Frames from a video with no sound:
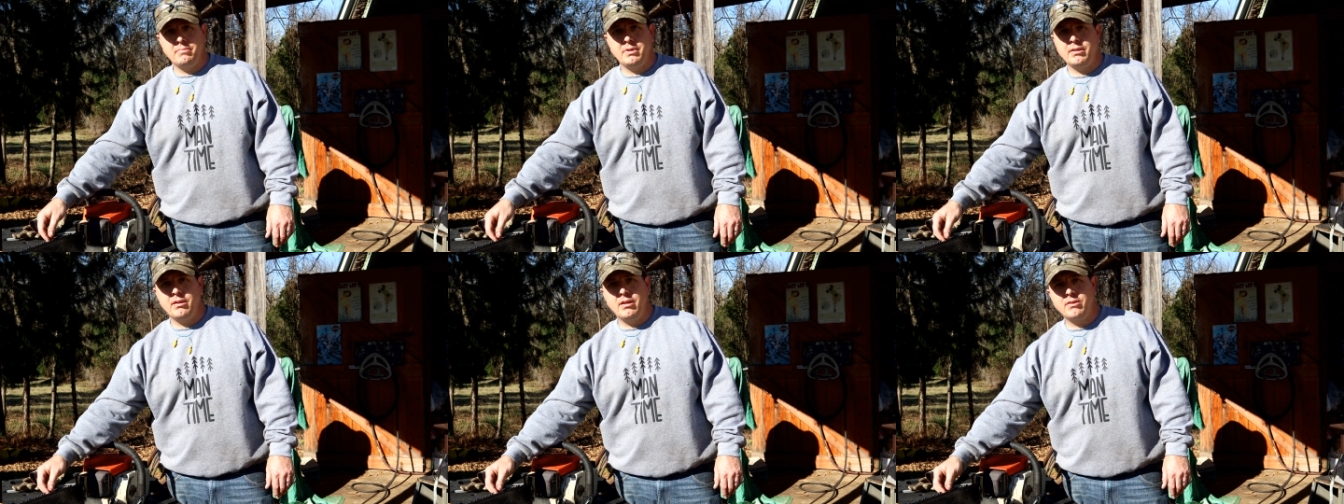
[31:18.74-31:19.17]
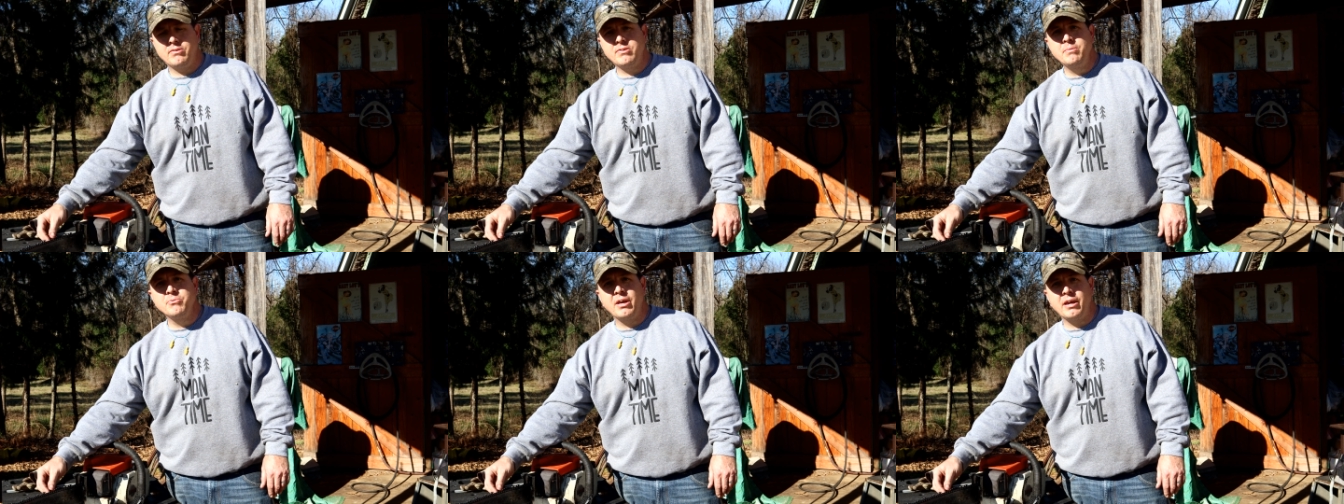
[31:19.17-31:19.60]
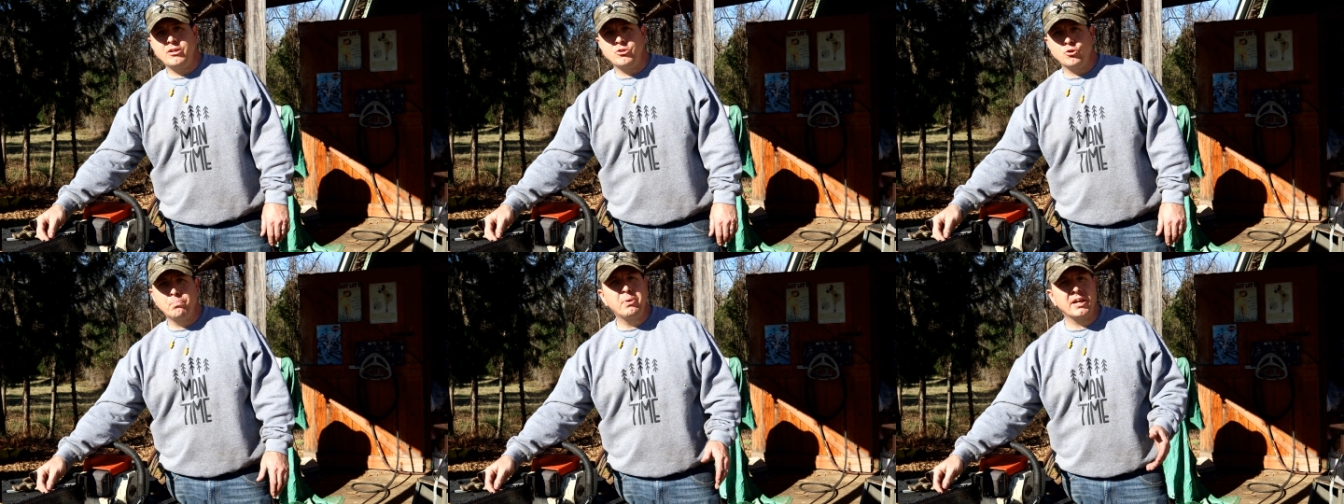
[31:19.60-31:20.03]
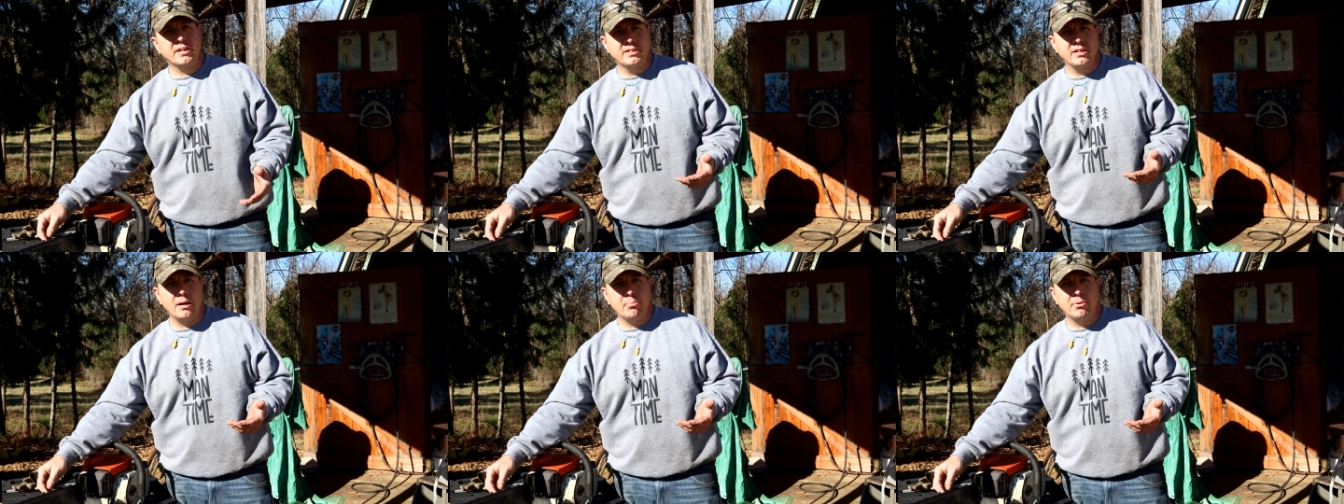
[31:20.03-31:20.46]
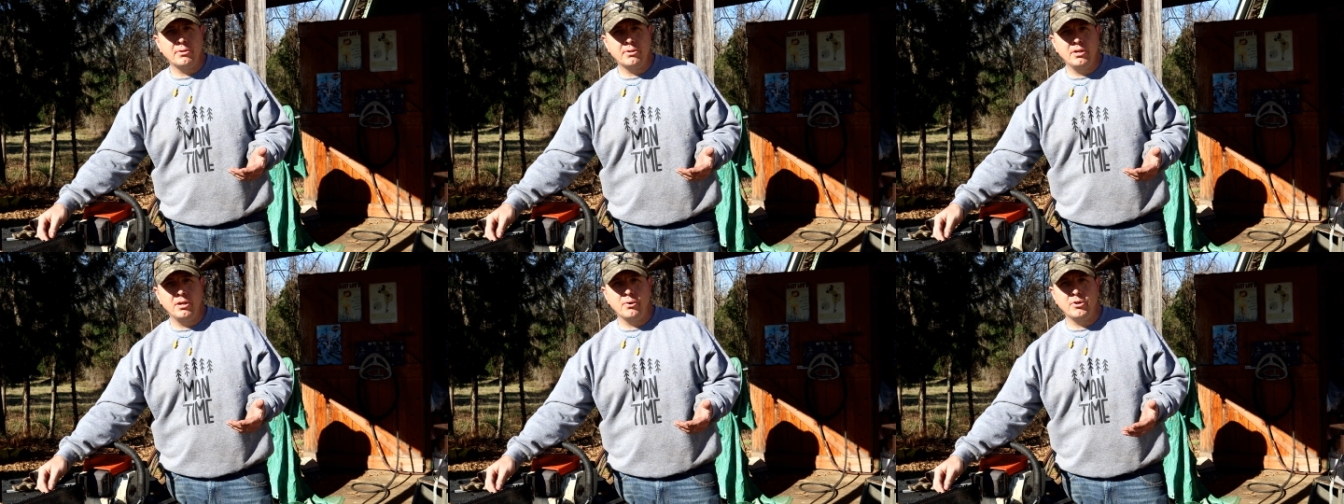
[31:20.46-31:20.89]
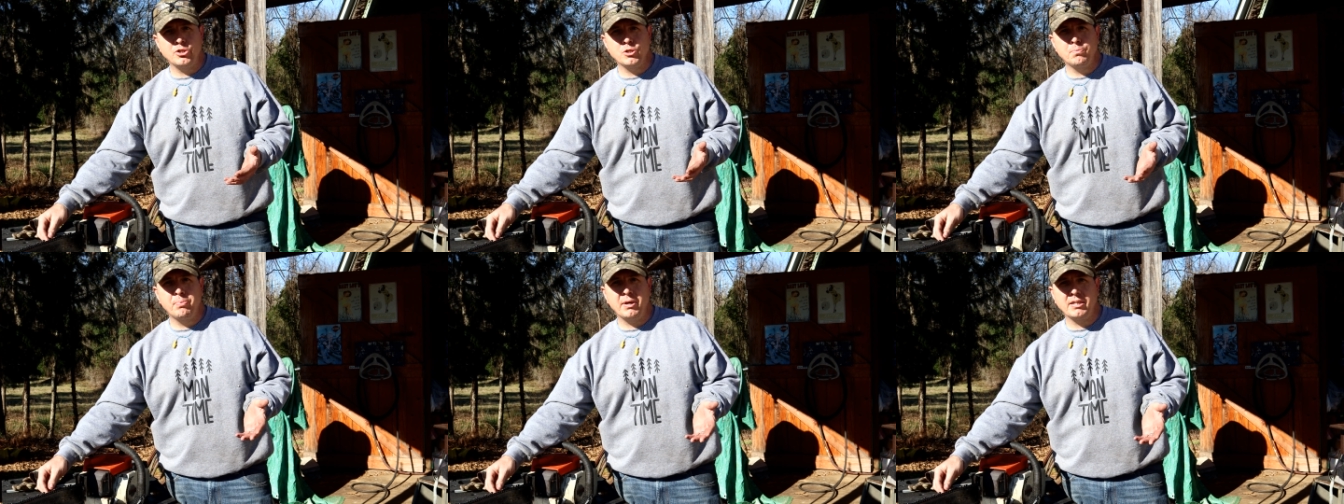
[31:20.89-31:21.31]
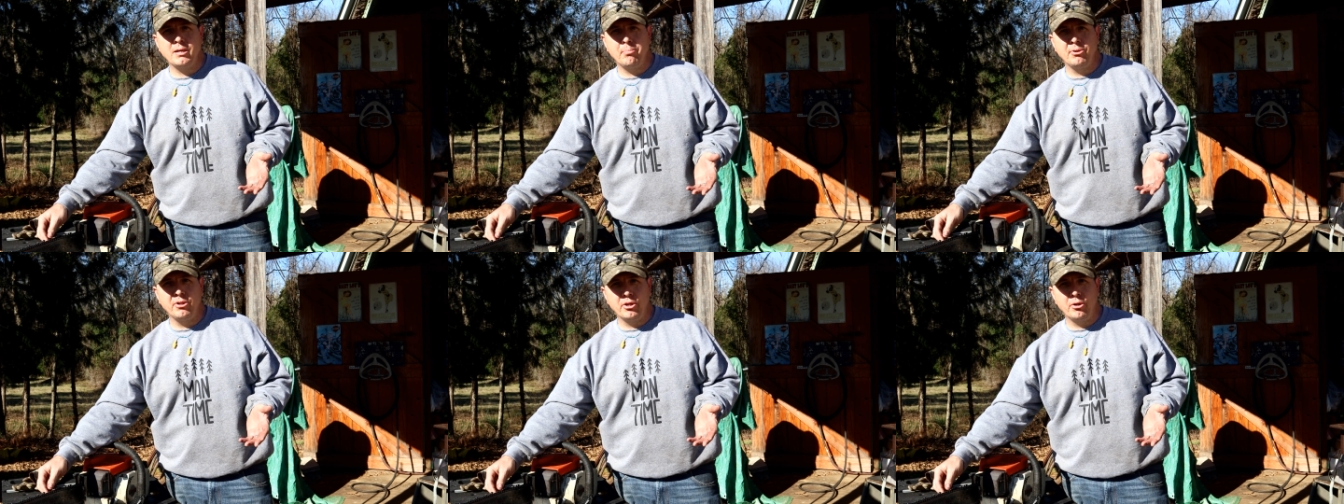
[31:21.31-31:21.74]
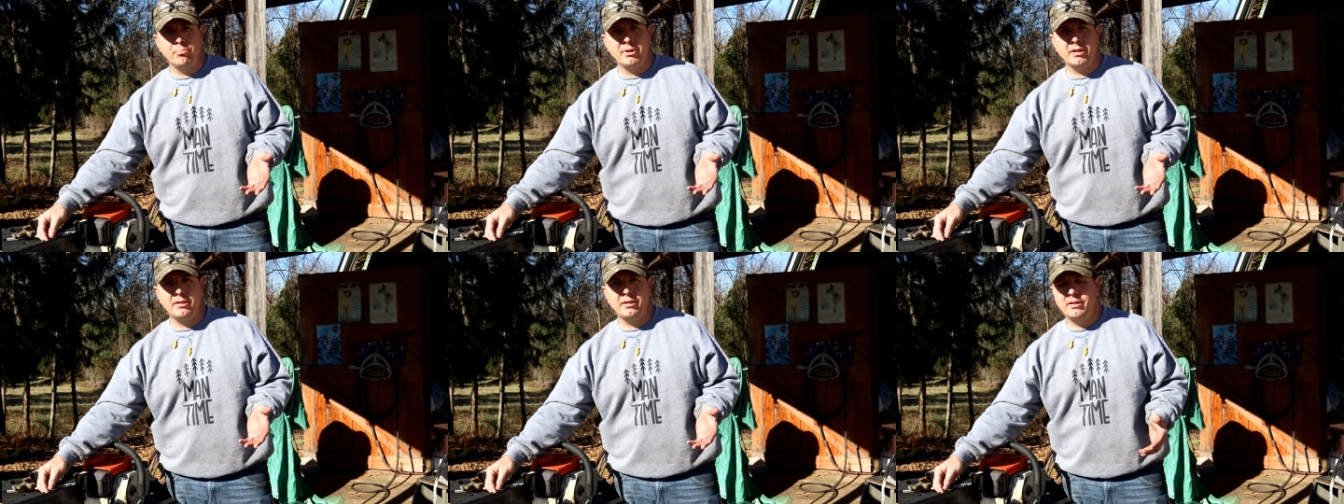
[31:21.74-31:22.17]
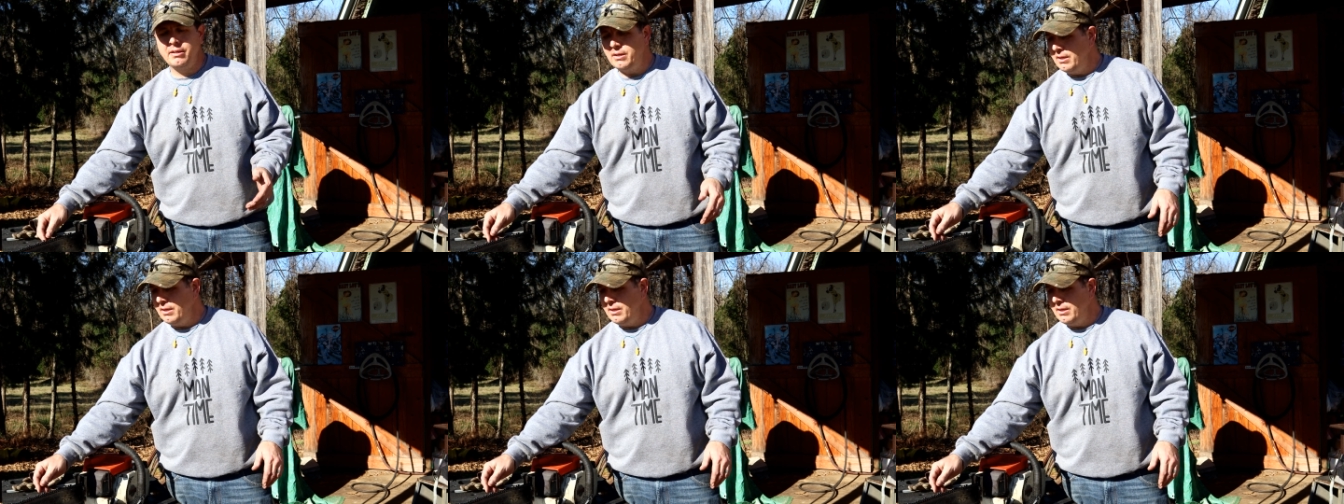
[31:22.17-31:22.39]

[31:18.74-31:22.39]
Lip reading: it seems like it just picked up. You know, it just picked up a little bit.